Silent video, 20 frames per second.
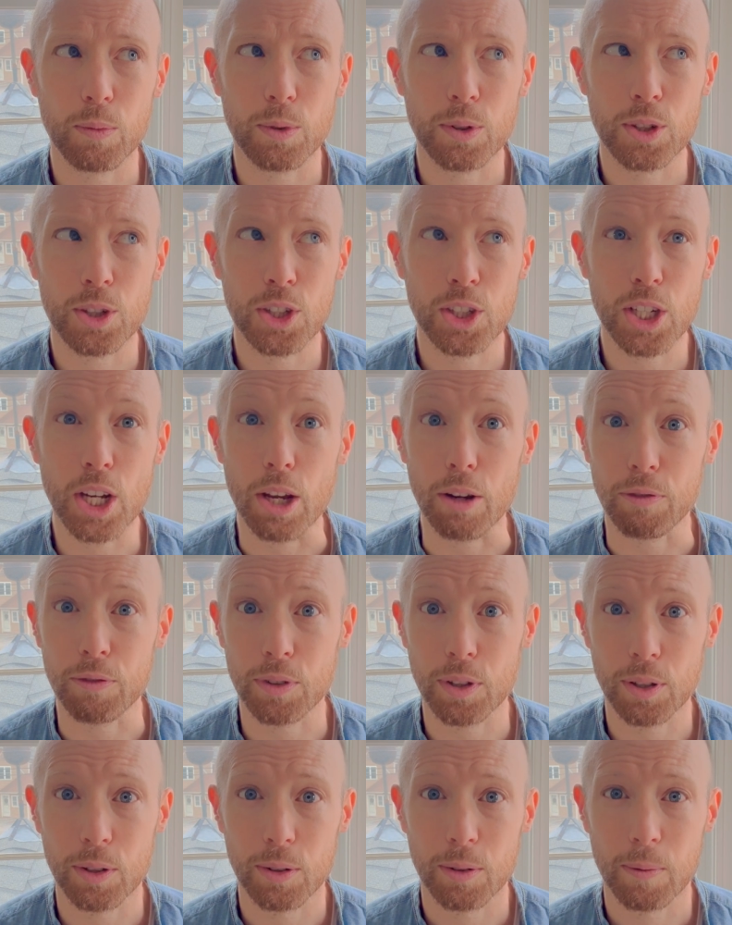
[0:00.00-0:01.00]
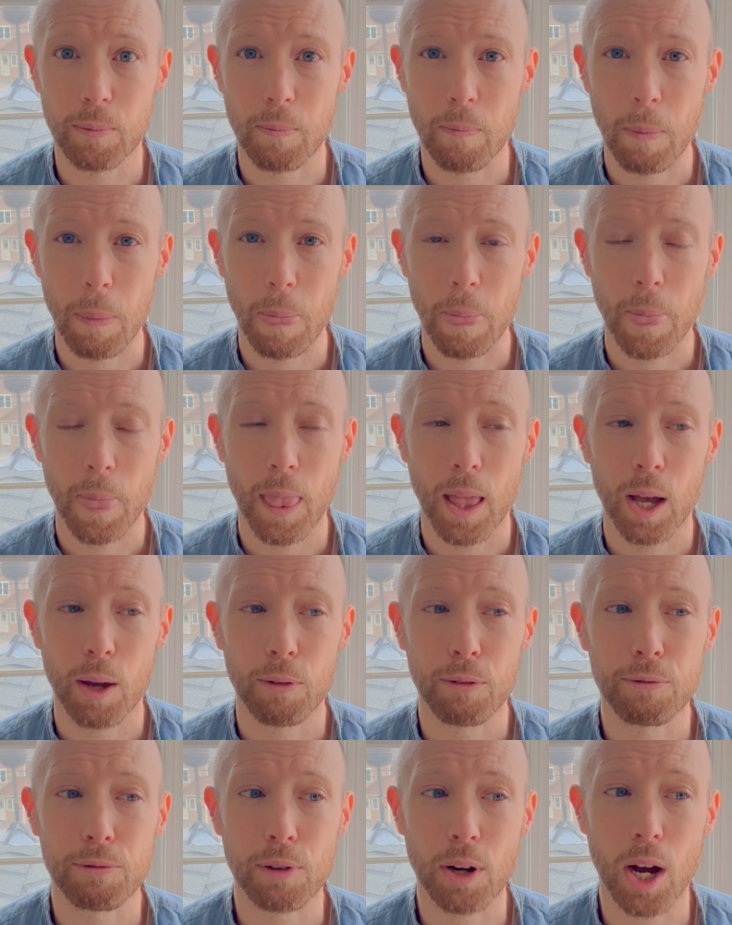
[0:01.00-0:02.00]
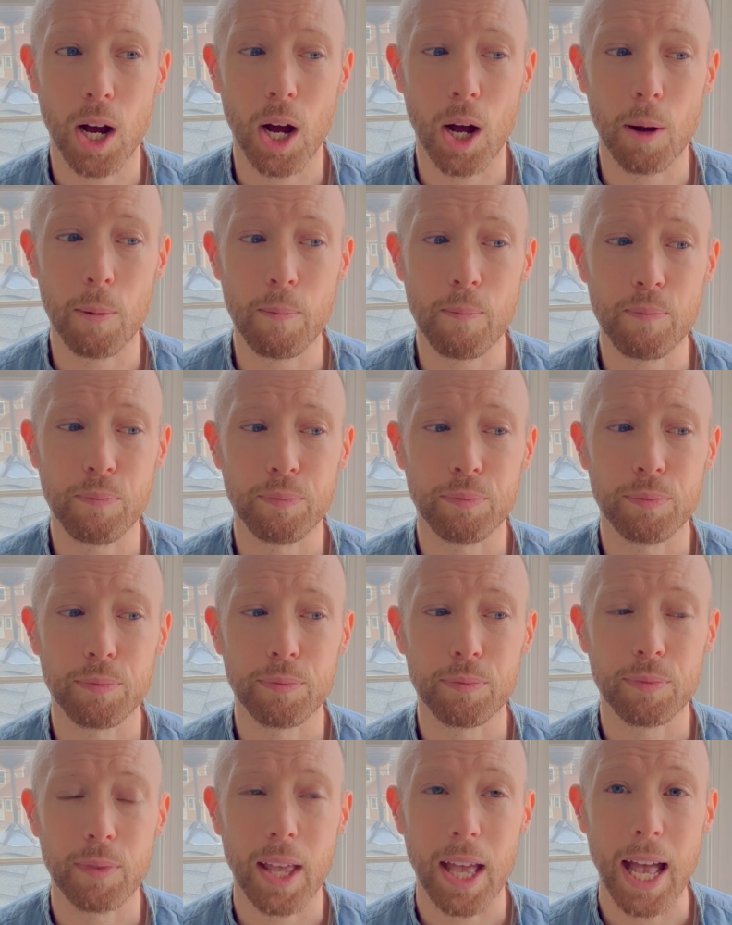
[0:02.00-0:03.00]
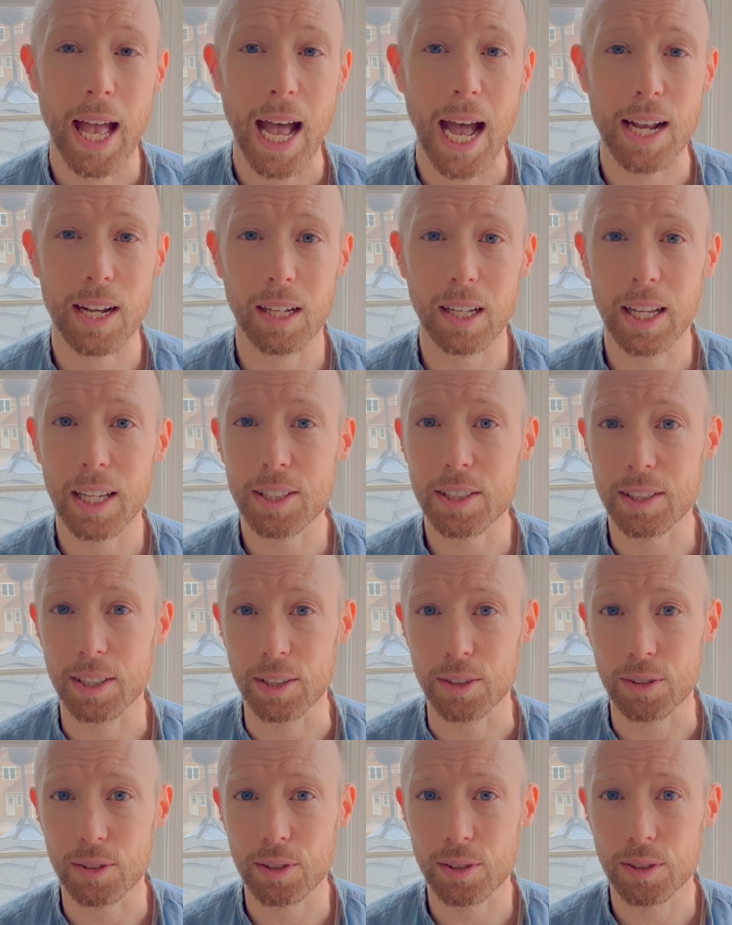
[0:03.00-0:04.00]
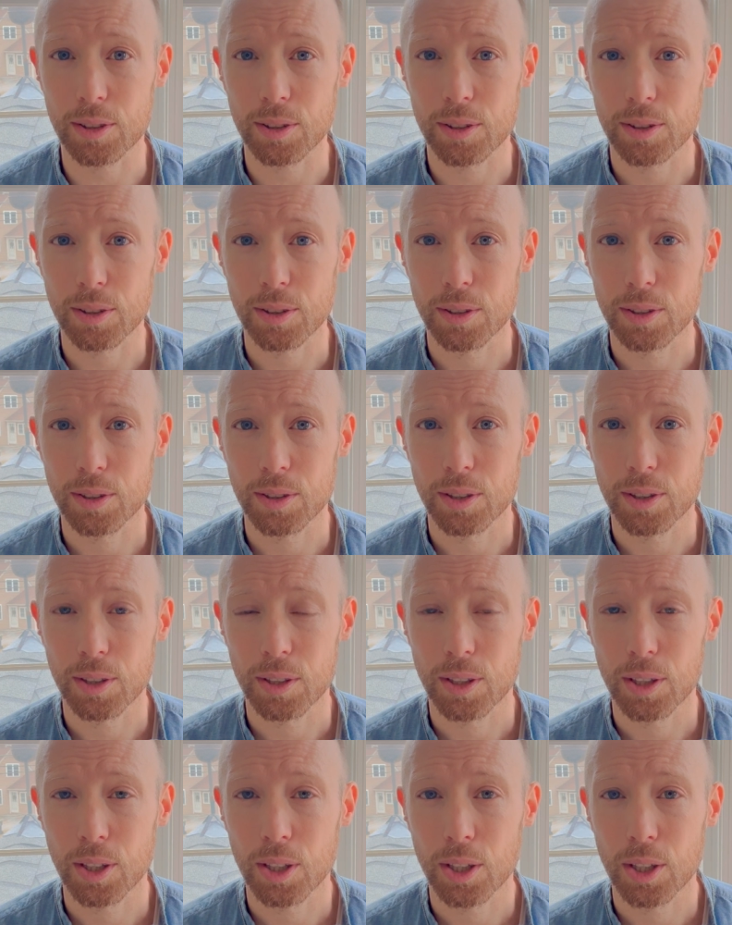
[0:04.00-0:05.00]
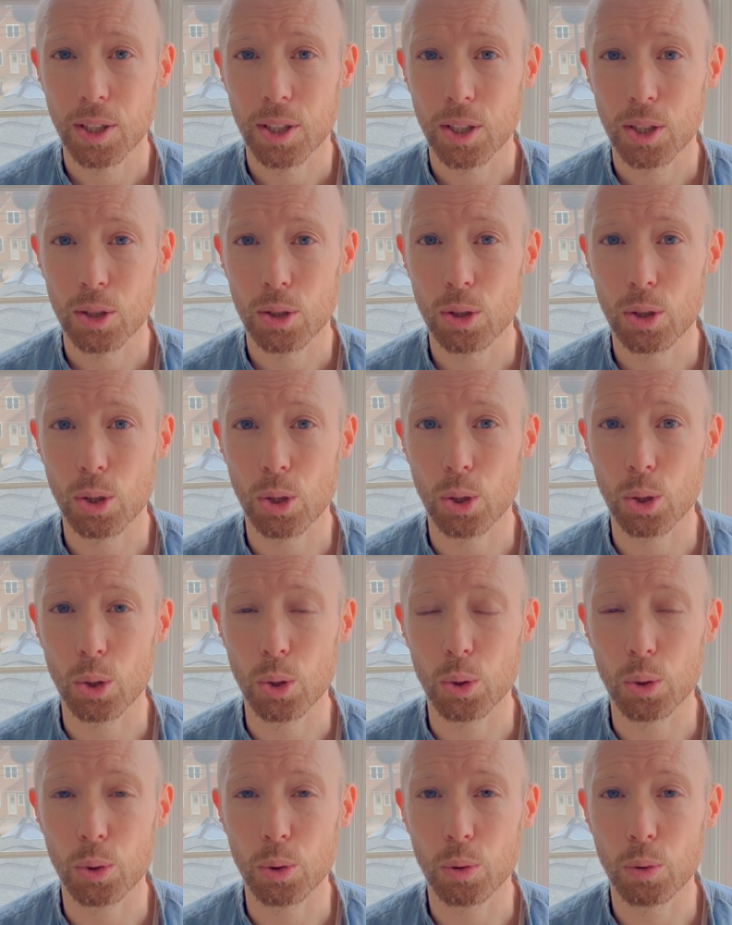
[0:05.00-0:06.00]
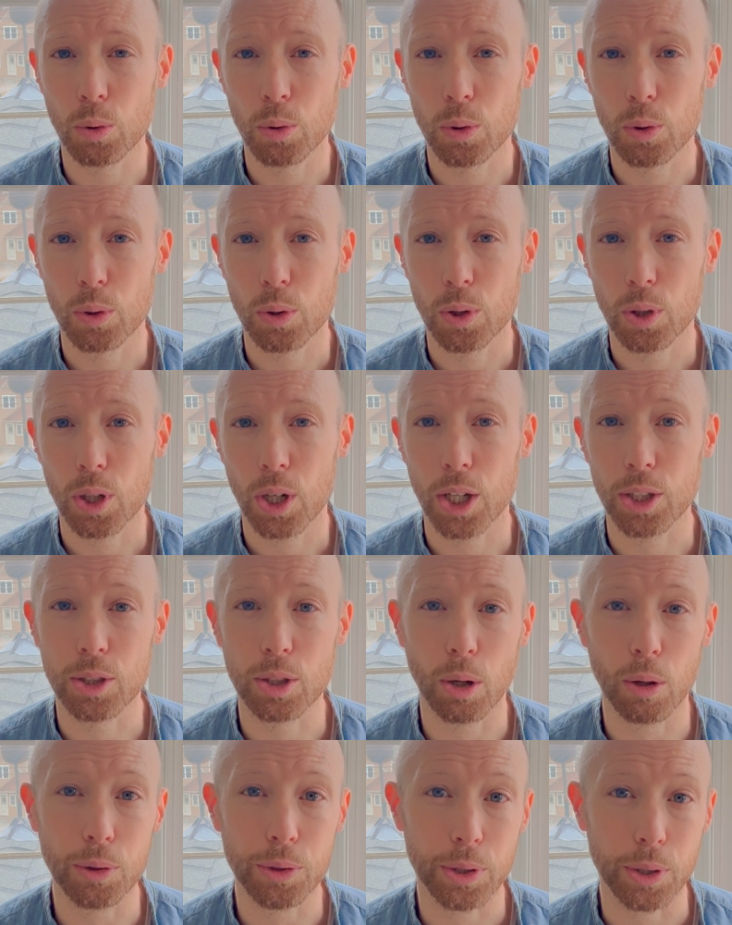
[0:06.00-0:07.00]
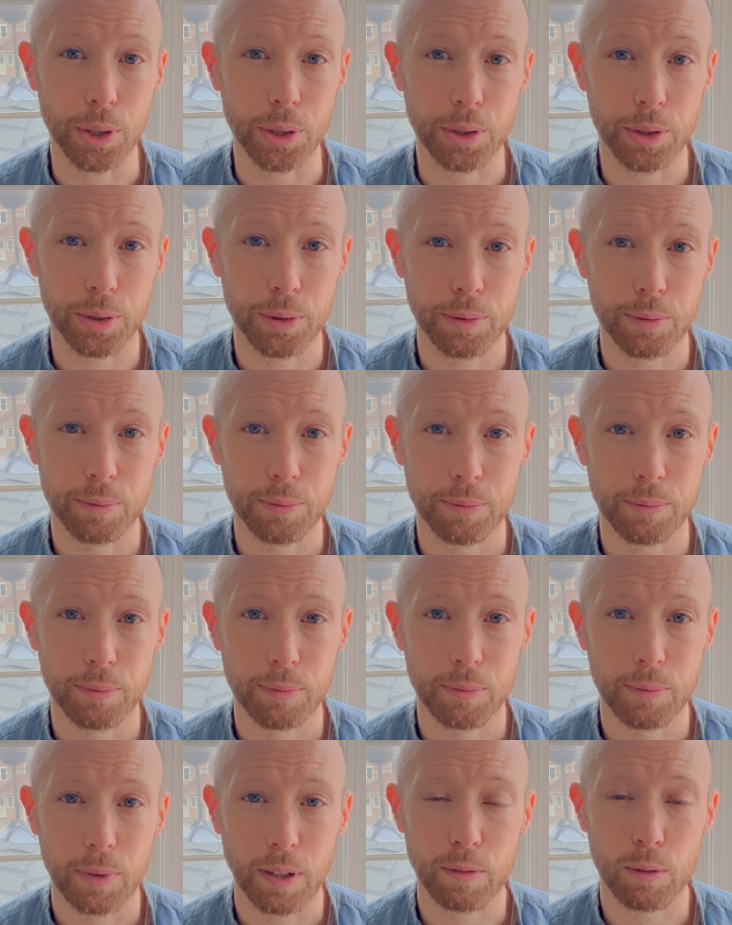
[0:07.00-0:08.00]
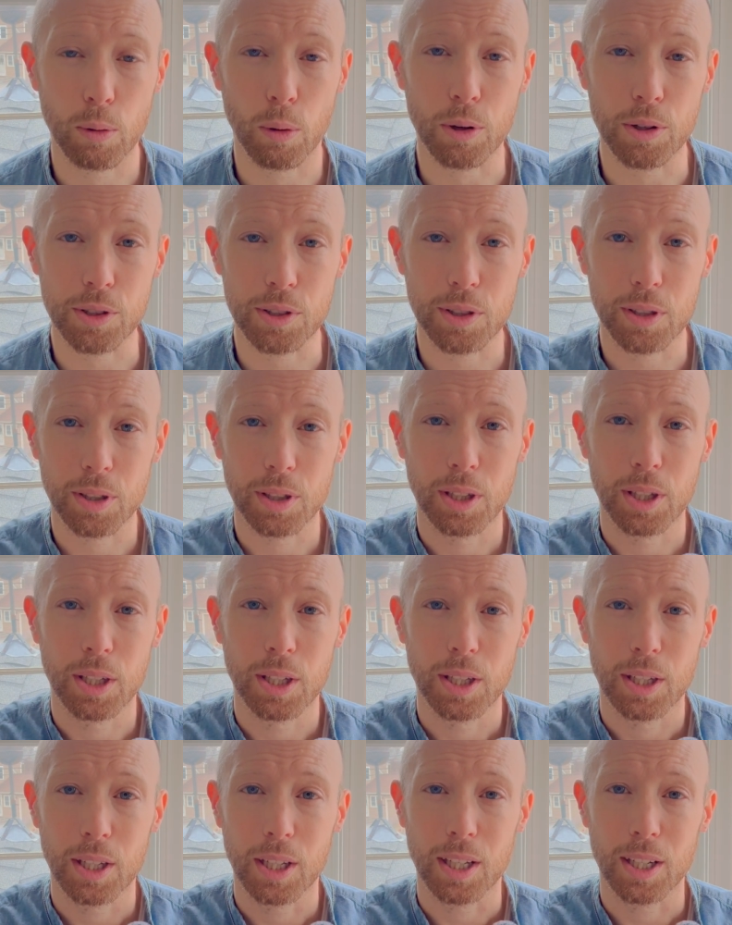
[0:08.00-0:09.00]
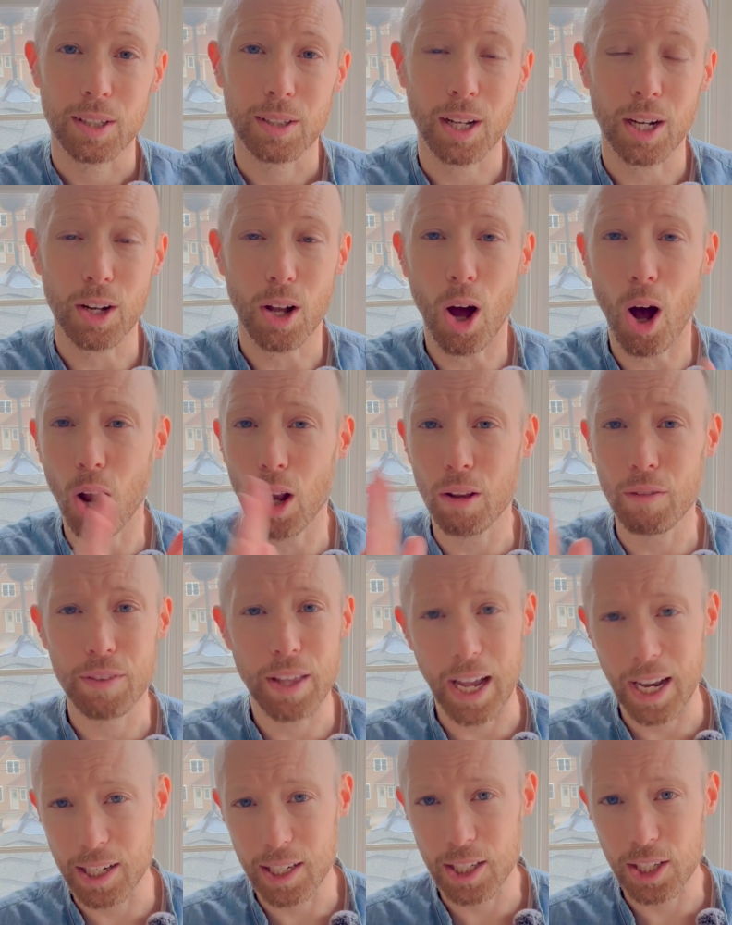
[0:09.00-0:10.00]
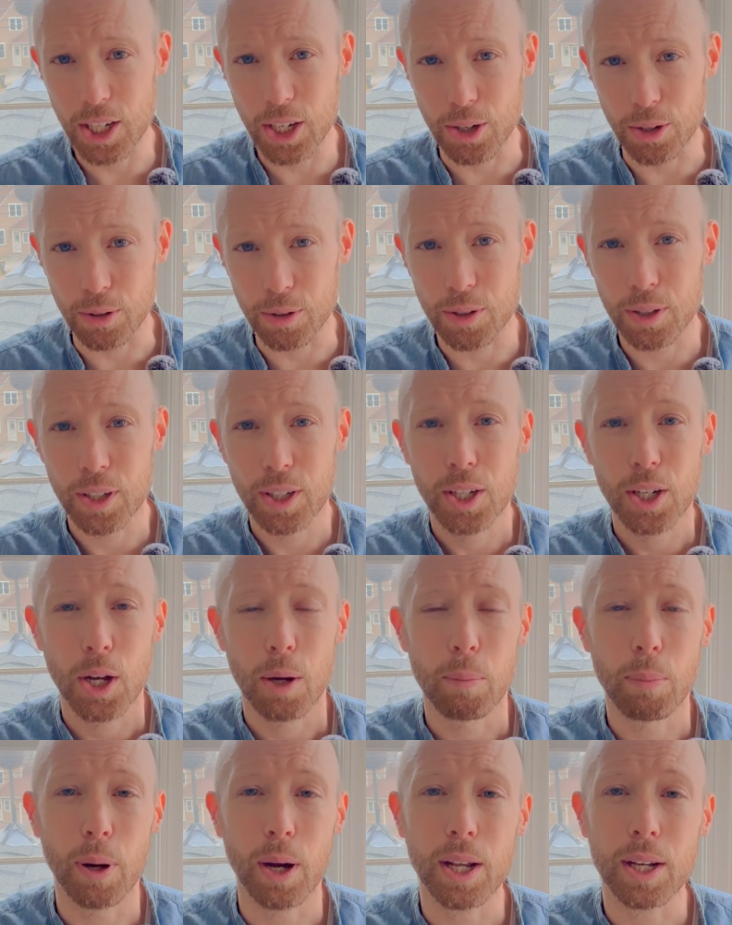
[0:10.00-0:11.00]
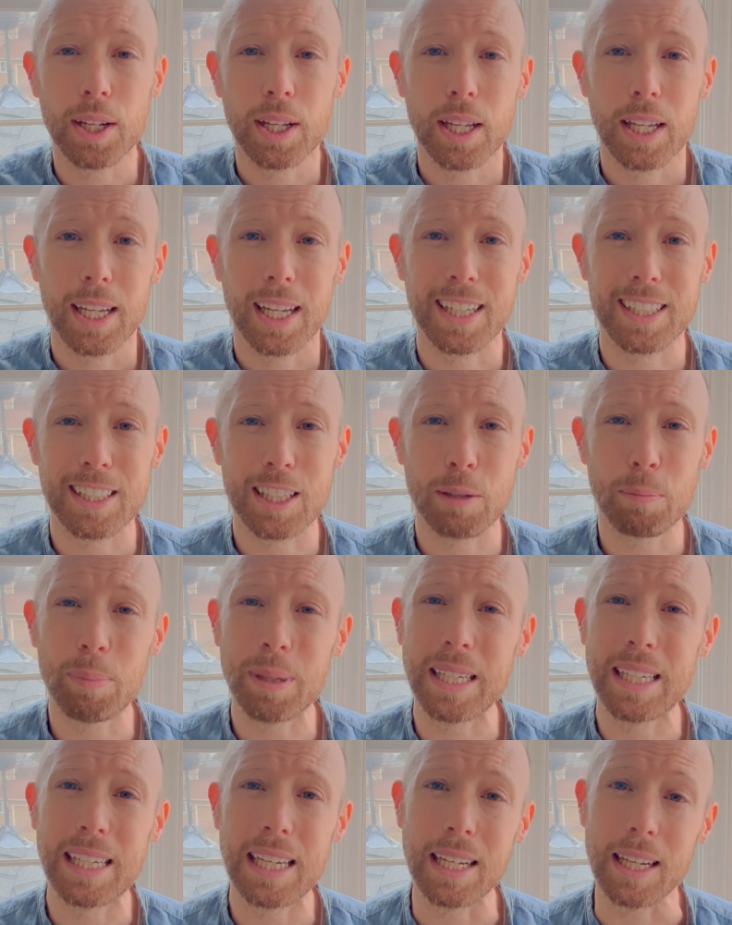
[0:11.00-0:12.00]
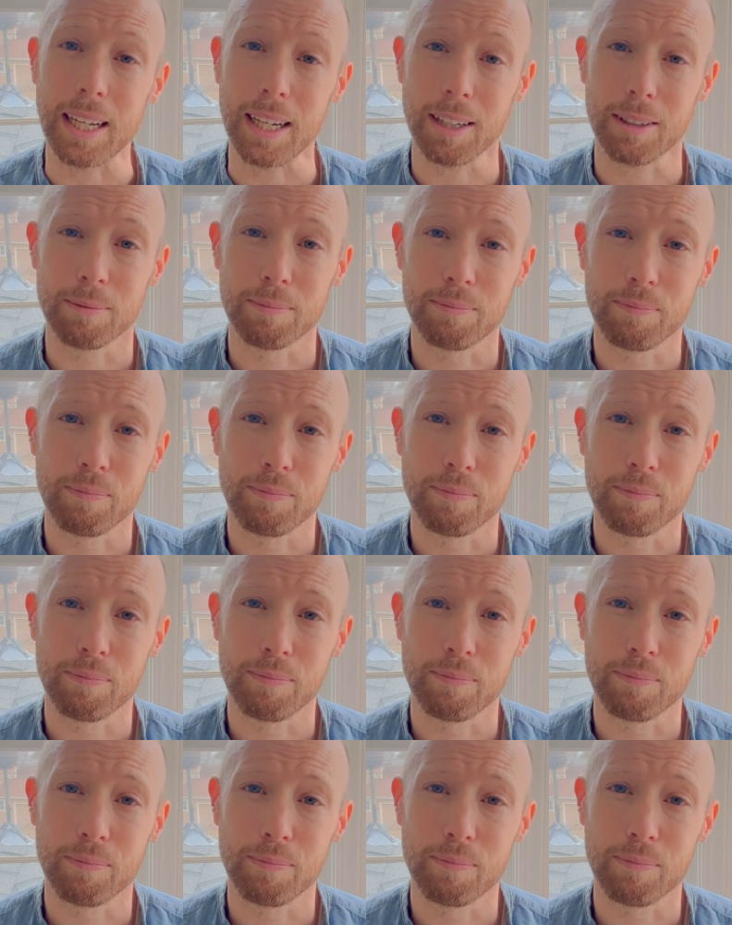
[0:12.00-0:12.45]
shift from adolescence to adulthood. Of course, not all of that in a year, but it's the beginning.